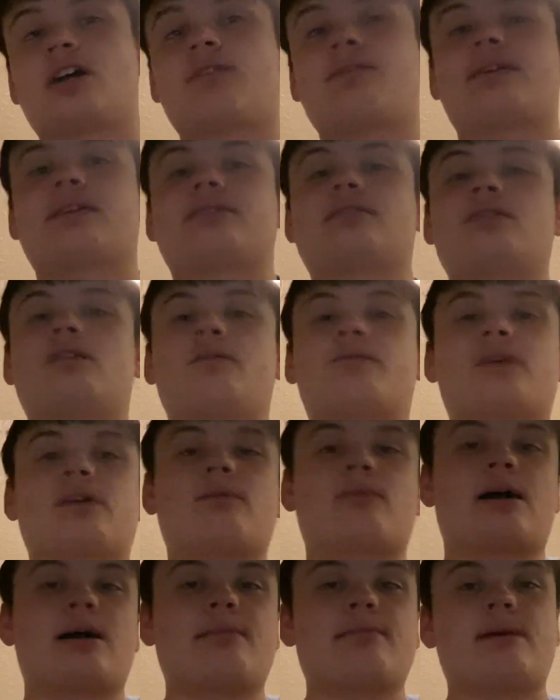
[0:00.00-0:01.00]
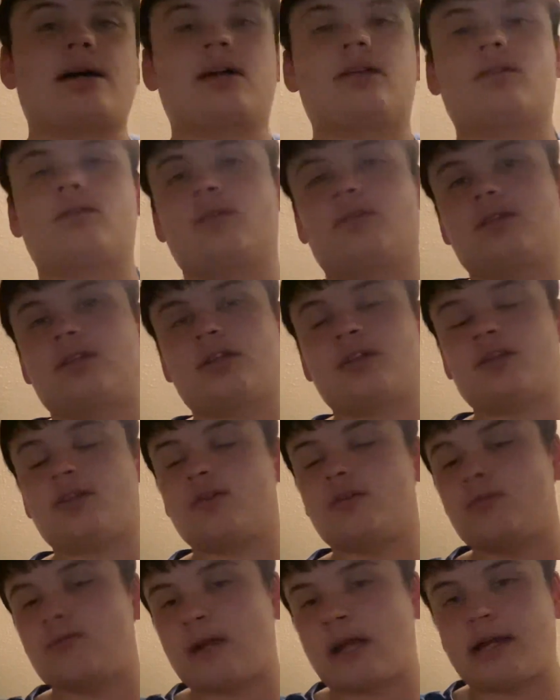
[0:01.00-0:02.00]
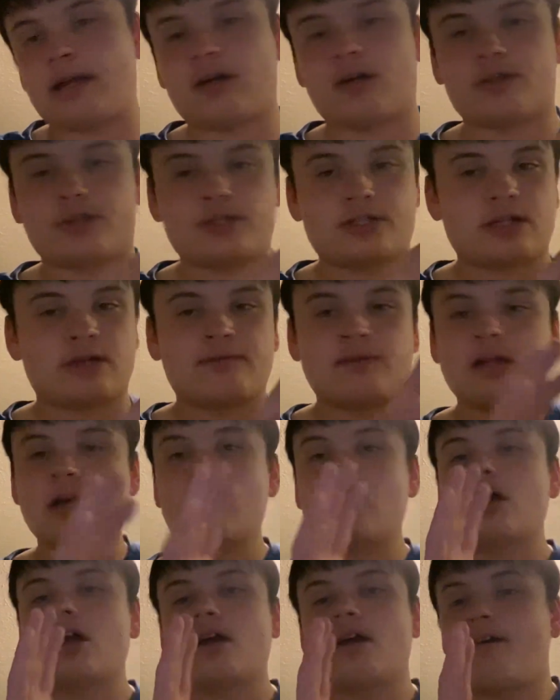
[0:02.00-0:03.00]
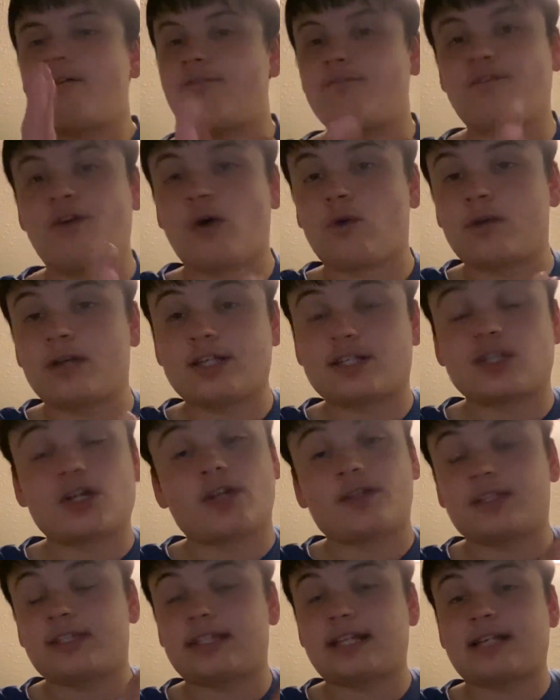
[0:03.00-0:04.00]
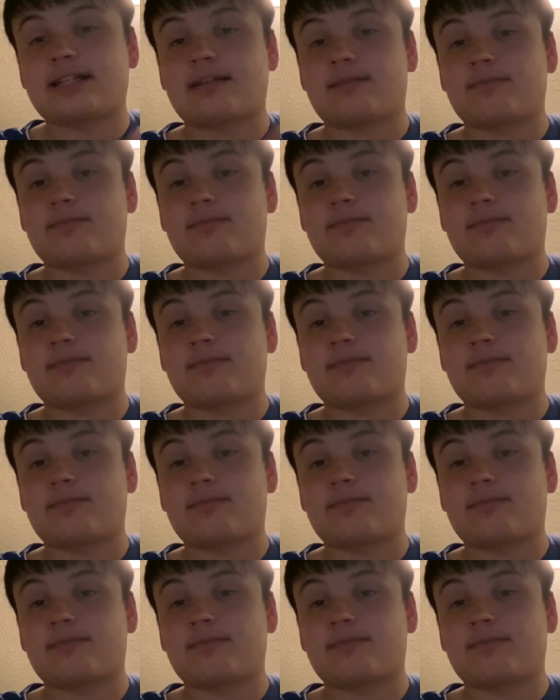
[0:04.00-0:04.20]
like silvery white metal, right? Other stuff. Focus on the things I'm